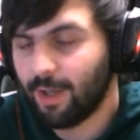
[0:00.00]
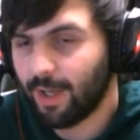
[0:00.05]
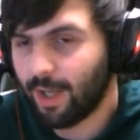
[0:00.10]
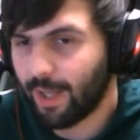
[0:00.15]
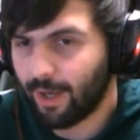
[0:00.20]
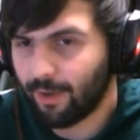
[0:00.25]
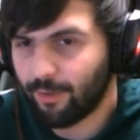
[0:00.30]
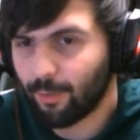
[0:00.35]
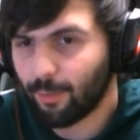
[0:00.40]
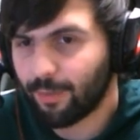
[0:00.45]

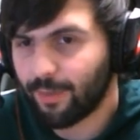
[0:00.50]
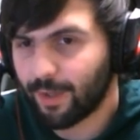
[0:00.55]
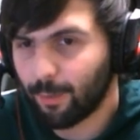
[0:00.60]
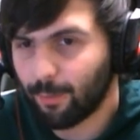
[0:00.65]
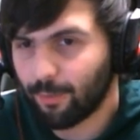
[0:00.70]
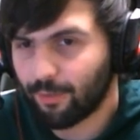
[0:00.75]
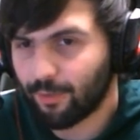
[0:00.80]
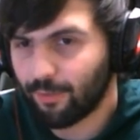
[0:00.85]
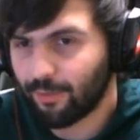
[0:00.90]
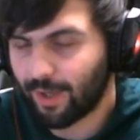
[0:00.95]
And I don't think it
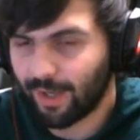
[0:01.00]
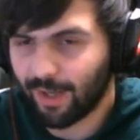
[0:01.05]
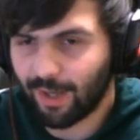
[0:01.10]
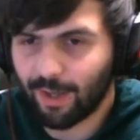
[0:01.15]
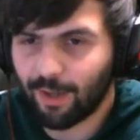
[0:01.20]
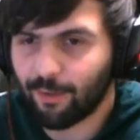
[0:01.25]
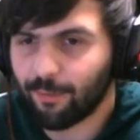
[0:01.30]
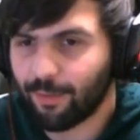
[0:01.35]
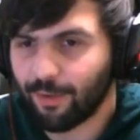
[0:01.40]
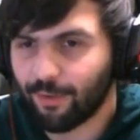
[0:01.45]
was because I
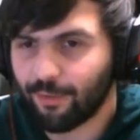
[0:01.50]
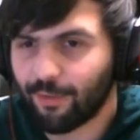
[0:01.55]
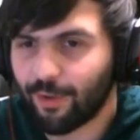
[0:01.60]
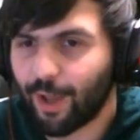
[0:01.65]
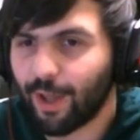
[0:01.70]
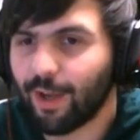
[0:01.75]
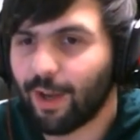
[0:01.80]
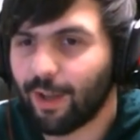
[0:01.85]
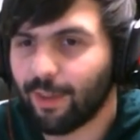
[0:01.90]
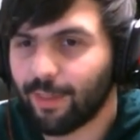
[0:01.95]
love the
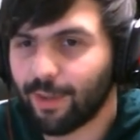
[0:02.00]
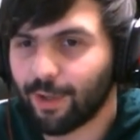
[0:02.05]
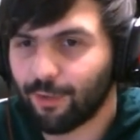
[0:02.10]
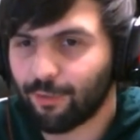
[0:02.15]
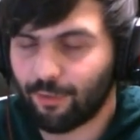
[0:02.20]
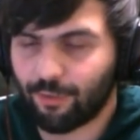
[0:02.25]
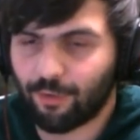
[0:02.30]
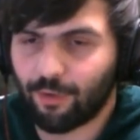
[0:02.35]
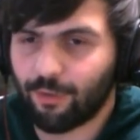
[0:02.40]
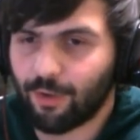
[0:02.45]
set. I think it's
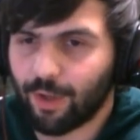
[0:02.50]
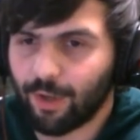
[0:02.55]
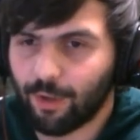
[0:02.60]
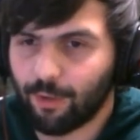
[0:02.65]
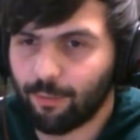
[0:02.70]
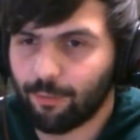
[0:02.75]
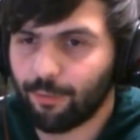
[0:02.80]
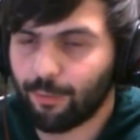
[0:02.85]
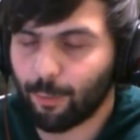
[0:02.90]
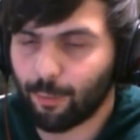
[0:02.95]
just because I
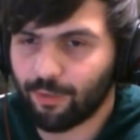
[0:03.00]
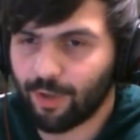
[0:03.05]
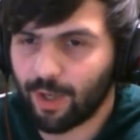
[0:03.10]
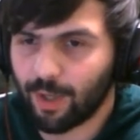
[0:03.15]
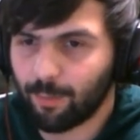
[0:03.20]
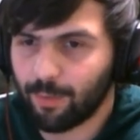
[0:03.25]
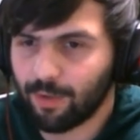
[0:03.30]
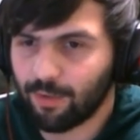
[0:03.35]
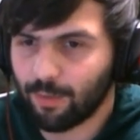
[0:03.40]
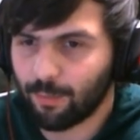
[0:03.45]
love Store
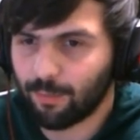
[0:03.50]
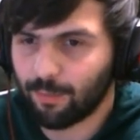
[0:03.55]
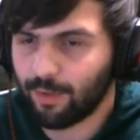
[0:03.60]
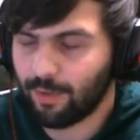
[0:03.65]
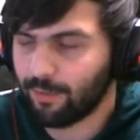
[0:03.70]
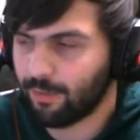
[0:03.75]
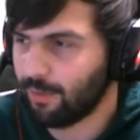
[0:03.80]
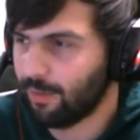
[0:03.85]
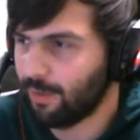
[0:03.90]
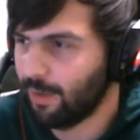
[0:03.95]
Championship
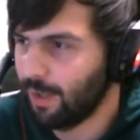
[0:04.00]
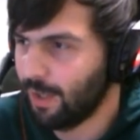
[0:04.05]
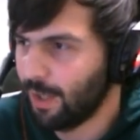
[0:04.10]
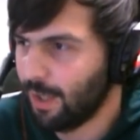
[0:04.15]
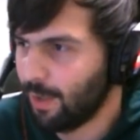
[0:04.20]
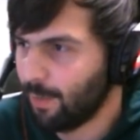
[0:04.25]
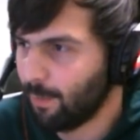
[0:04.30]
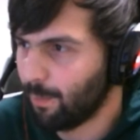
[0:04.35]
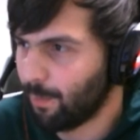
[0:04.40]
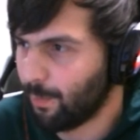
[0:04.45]
season.
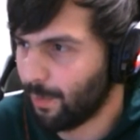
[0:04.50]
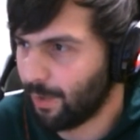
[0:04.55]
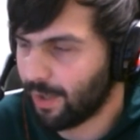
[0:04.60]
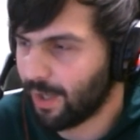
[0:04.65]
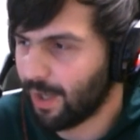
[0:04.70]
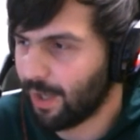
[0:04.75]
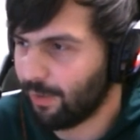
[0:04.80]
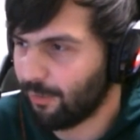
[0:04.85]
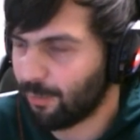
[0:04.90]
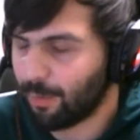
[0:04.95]
But
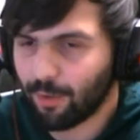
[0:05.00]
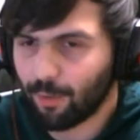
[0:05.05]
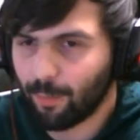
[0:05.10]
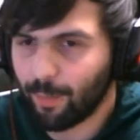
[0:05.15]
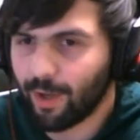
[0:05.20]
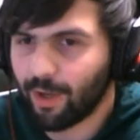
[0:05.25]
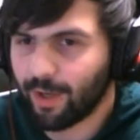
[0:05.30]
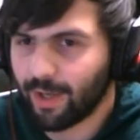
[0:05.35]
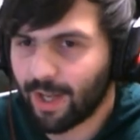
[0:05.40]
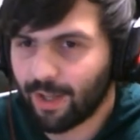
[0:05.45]
again, Spirit
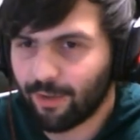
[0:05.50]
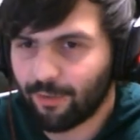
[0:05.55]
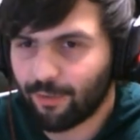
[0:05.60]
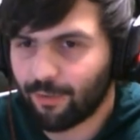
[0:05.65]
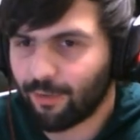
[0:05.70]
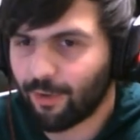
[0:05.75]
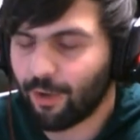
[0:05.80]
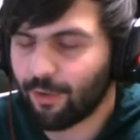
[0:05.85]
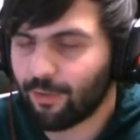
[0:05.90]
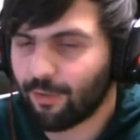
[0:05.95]
Rebellion has
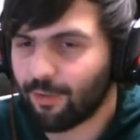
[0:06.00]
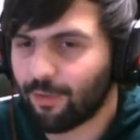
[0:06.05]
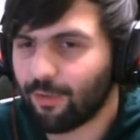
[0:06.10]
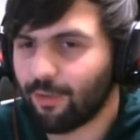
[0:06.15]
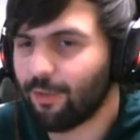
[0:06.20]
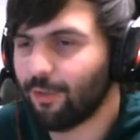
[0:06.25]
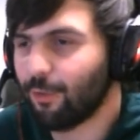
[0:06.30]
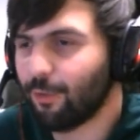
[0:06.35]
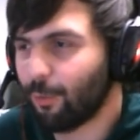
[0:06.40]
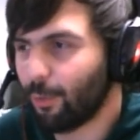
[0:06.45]
such
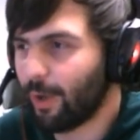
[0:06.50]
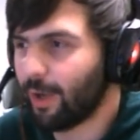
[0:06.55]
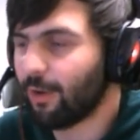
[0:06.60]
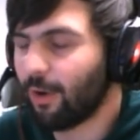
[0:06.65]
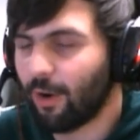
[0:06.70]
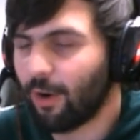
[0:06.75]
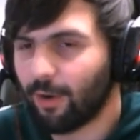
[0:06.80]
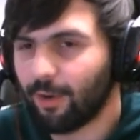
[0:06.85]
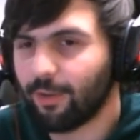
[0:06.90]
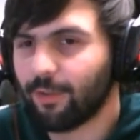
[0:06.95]
great
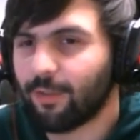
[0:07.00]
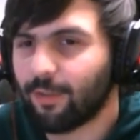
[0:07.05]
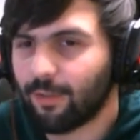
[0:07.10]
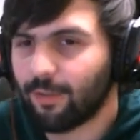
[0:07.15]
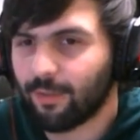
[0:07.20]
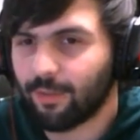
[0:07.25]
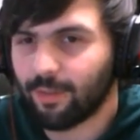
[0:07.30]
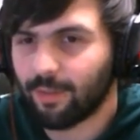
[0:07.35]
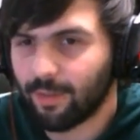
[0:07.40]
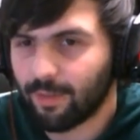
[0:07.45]
cards
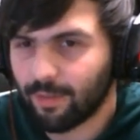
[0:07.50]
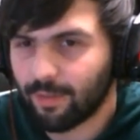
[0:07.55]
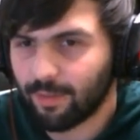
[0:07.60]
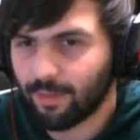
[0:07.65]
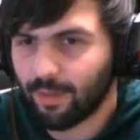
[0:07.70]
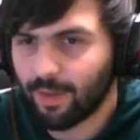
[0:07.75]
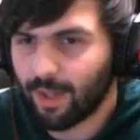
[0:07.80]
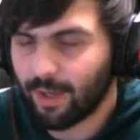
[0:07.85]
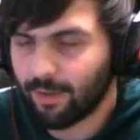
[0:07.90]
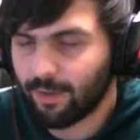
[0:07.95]

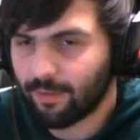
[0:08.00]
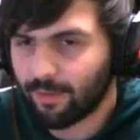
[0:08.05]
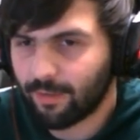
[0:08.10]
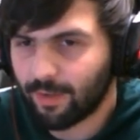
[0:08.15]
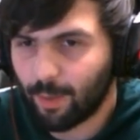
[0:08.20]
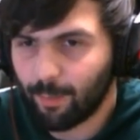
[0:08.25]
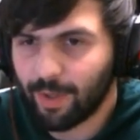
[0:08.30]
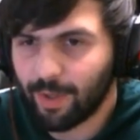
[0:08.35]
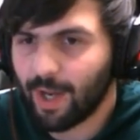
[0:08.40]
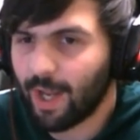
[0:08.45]
that,
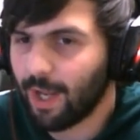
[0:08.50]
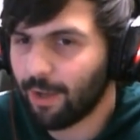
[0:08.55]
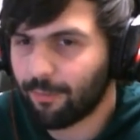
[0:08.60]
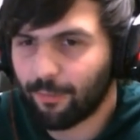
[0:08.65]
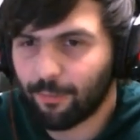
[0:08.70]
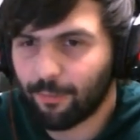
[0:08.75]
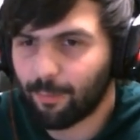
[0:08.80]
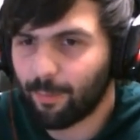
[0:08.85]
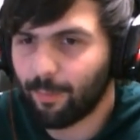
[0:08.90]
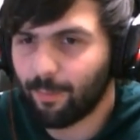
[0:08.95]
half
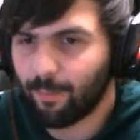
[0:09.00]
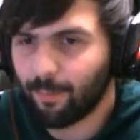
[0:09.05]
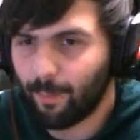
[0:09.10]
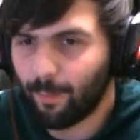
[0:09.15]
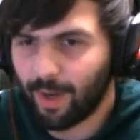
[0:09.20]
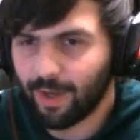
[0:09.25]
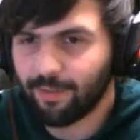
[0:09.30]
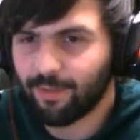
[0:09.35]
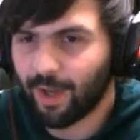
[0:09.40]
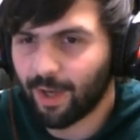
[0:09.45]
of
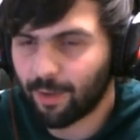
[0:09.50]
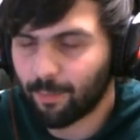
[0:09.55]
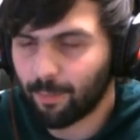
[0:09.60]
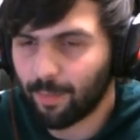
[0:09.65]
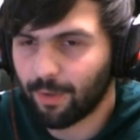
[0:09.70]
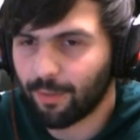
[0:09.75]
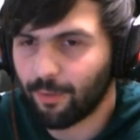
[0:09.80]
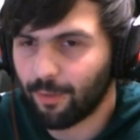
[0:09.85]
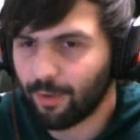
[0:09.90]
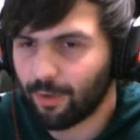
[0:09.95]
my deck, my
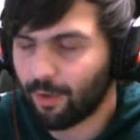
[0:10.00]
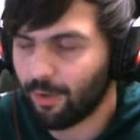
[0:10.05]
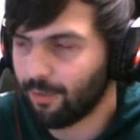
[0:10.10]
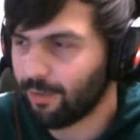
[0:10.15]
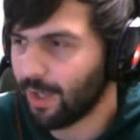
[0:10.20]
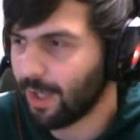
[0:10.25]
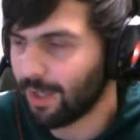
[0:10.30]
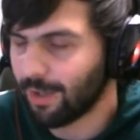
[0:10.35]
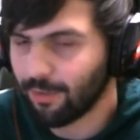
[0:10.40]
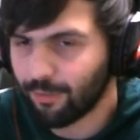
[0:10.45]
30-card
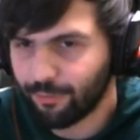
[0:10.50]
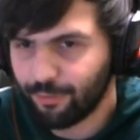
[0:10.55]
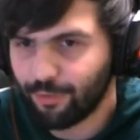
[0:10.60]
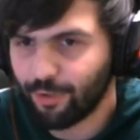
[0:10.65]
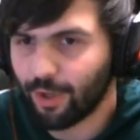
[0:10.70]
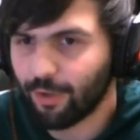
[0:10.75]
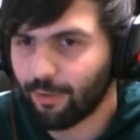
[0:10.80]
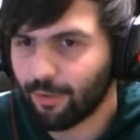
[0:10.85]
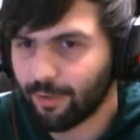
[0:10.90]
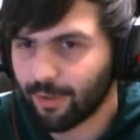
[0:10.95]
deck, it's
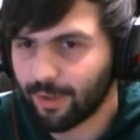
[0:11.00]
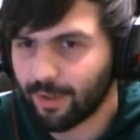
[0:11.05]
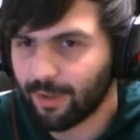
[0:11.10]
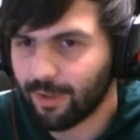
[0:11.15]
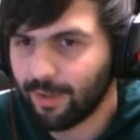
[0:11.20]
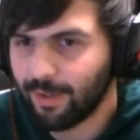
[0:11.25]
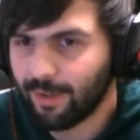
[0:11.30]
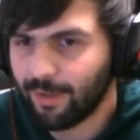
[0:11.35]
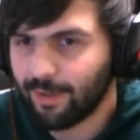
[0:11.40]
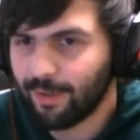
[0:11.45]
generally
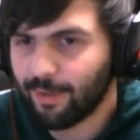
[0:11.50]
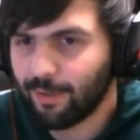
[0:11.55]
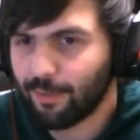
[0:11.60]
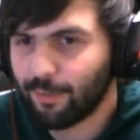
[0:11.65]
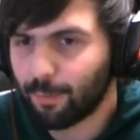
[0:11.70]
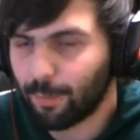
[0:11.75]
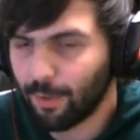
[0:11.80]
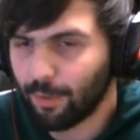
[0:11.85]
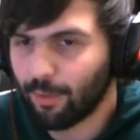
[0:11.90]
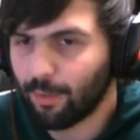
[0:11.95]

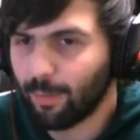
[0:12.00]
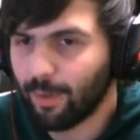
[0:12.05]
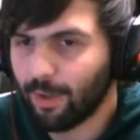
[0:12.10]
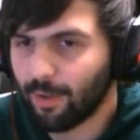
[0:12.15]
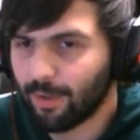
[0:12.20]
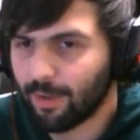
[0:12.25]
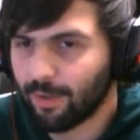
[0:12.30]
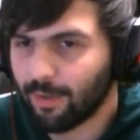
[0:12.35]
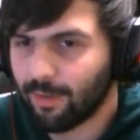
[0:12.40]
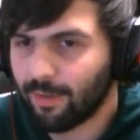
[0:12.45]
Spirit
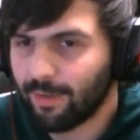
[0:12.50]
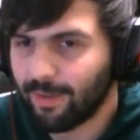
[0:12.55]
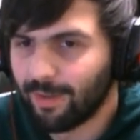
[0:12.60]
Rebellion.